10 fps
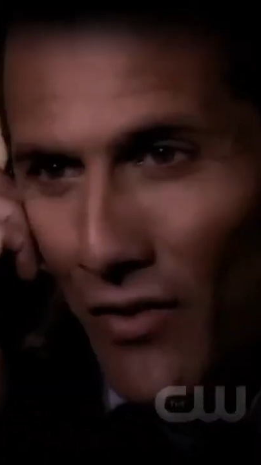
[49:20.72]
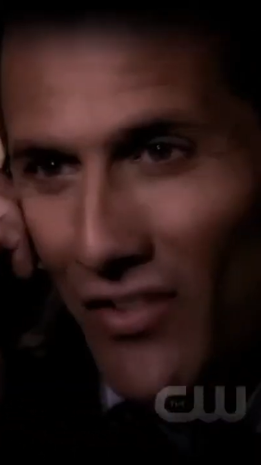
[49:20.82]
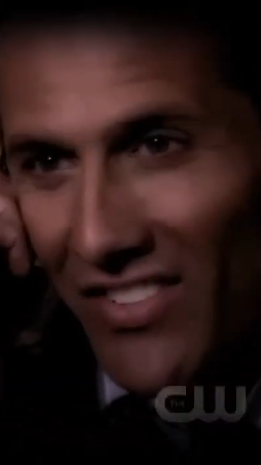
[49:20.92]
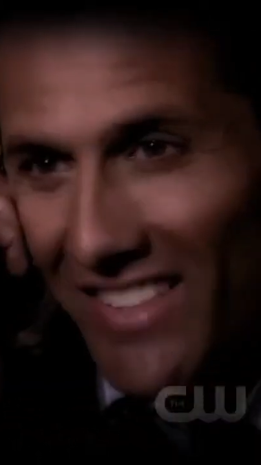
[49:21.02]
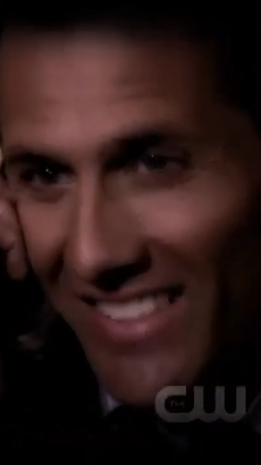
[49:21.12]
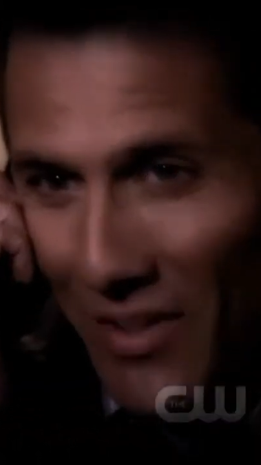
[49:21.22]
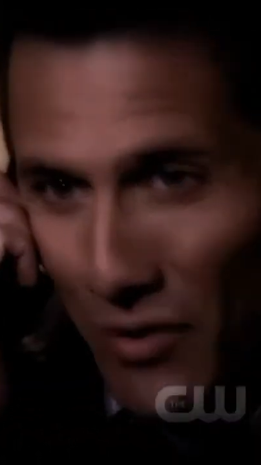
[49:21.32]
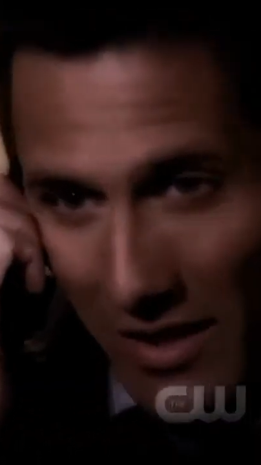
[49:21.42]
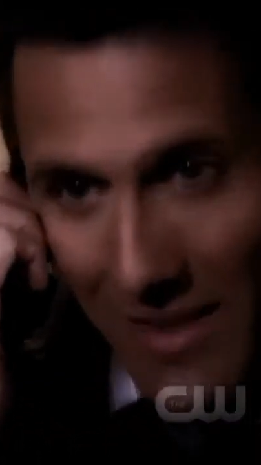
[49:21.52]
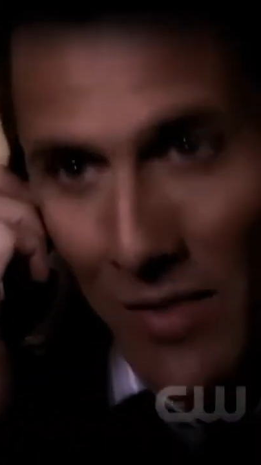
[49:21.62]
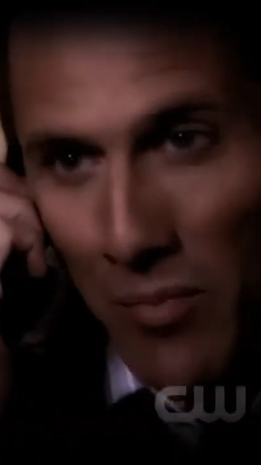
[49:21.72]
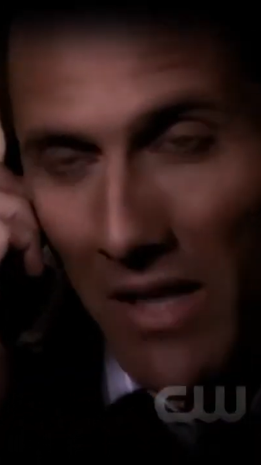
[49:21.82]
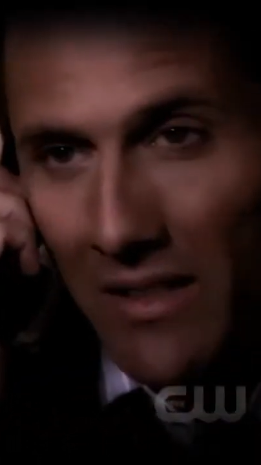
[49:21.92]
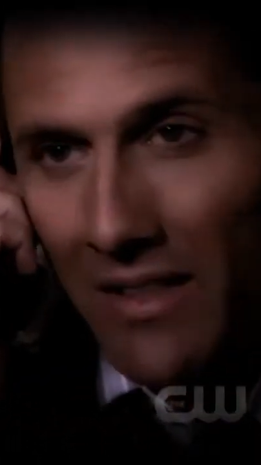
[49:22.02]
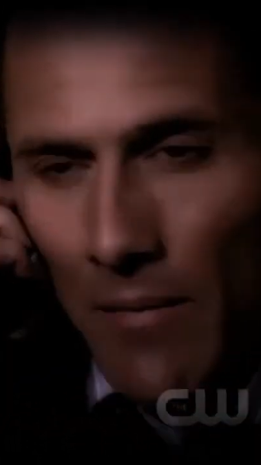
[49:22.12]
I know this is gonna sound crazy,
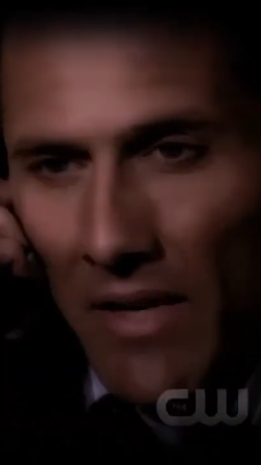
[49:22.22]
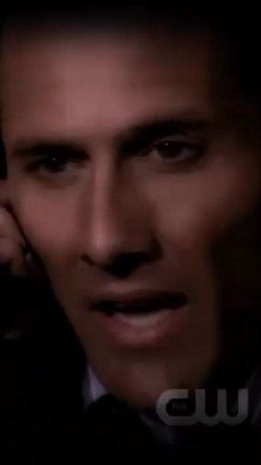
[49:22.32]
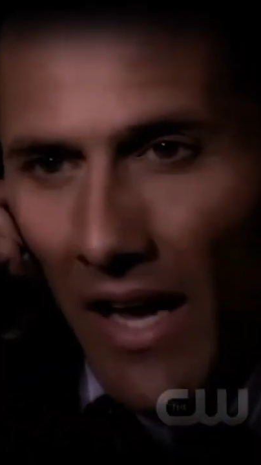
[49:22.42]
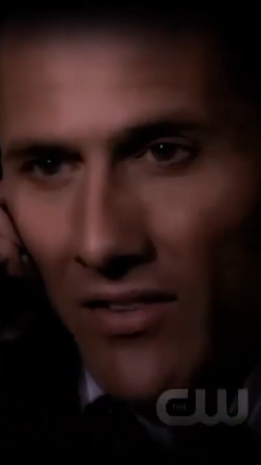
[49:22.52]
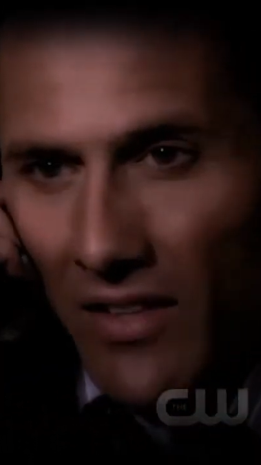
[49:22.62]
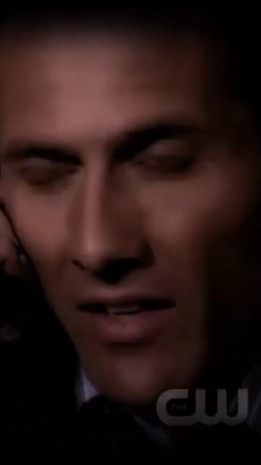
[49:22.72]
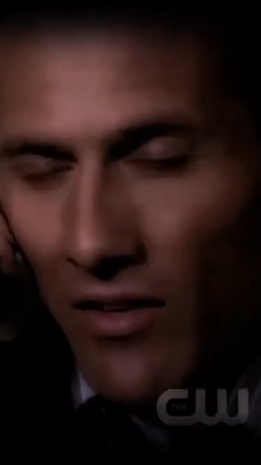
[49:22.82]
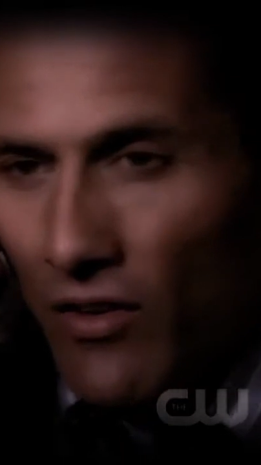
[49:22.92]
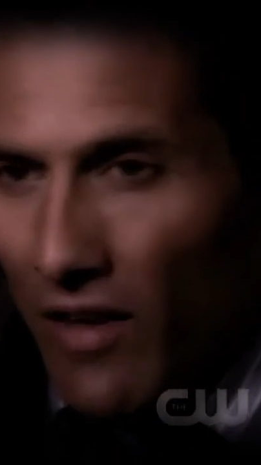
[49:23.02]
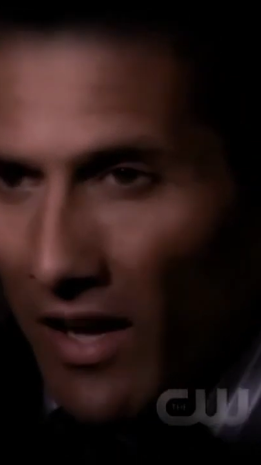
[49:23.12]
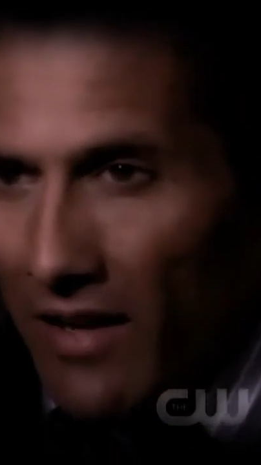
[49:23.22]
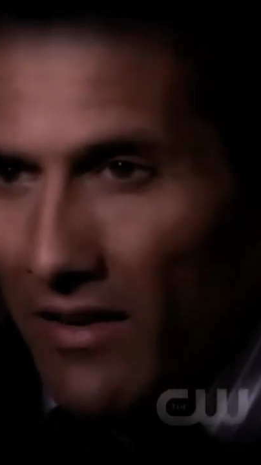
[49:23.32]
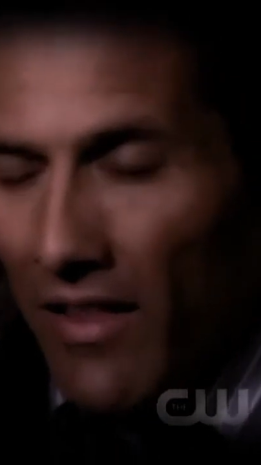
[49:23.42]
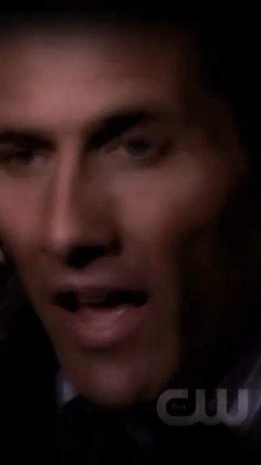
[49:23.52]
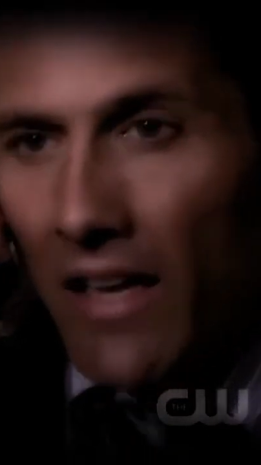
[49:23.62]
but Debbie has it in her
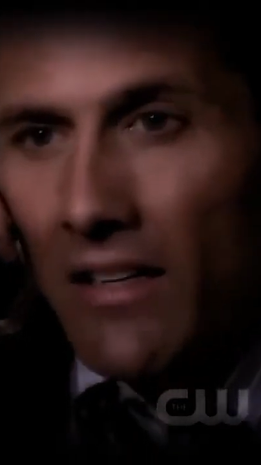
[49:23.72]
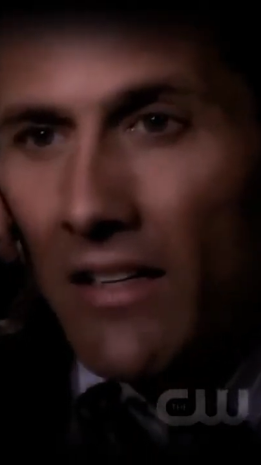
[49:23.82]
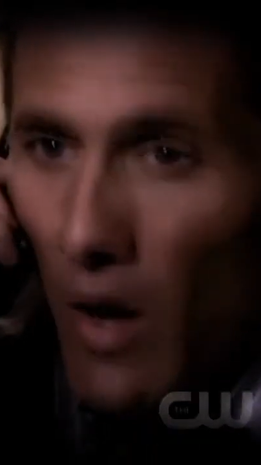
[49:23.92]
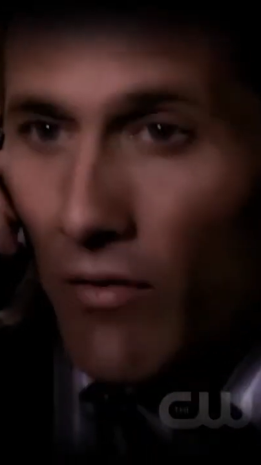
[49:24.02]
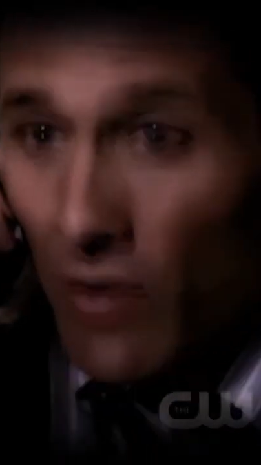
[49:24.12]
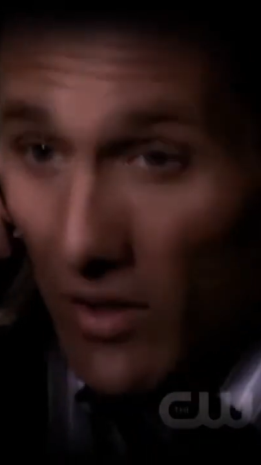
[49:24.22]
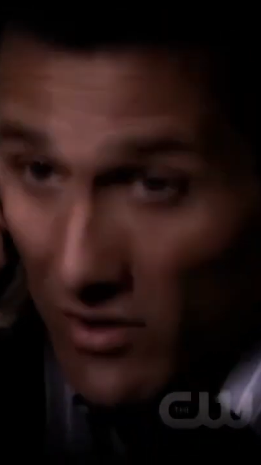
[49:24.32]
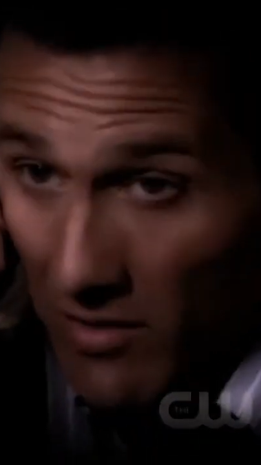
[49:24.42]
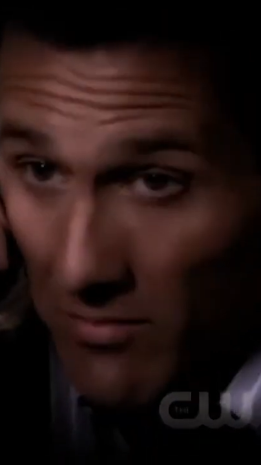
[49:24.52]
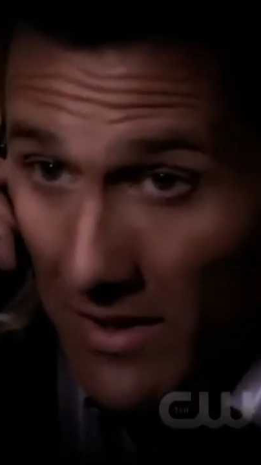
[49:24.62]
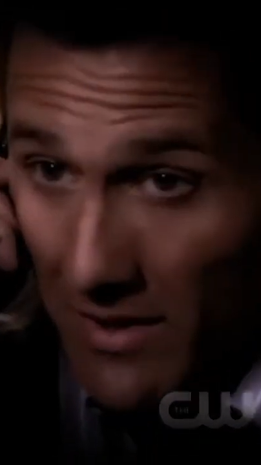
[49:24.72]
head that you have a crush on